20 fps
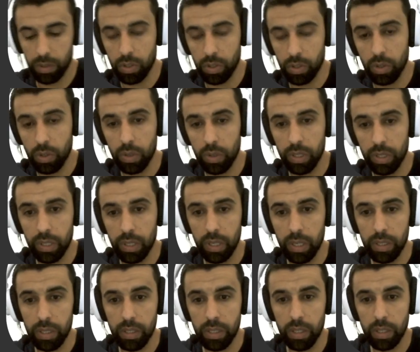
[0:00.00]
So it
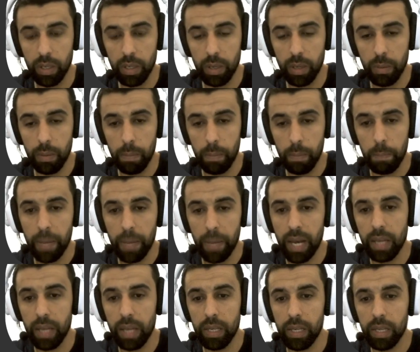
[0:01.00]
is
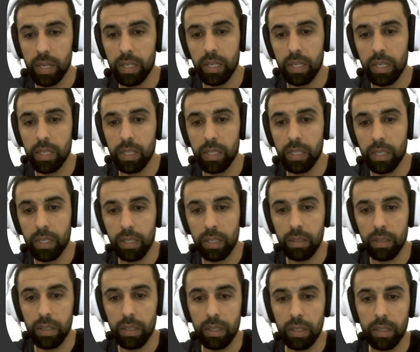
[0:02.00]
my N8N,
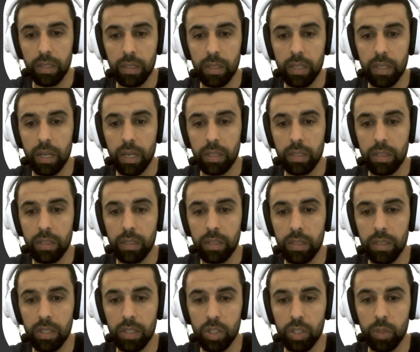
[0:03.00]
I think,
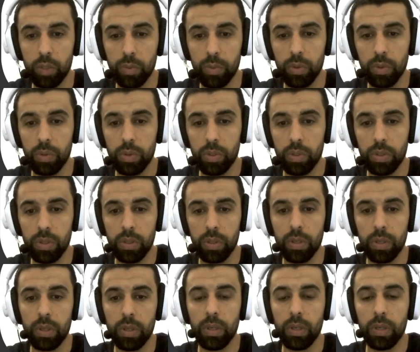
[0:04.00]

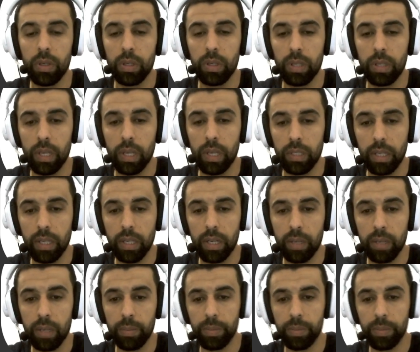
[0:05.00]

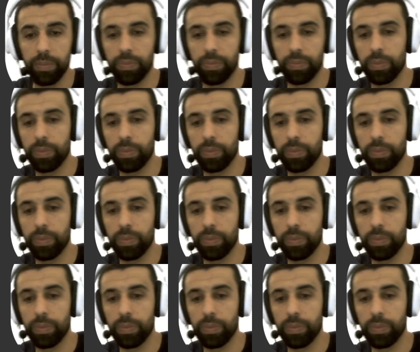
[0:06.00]
.digispruce.com.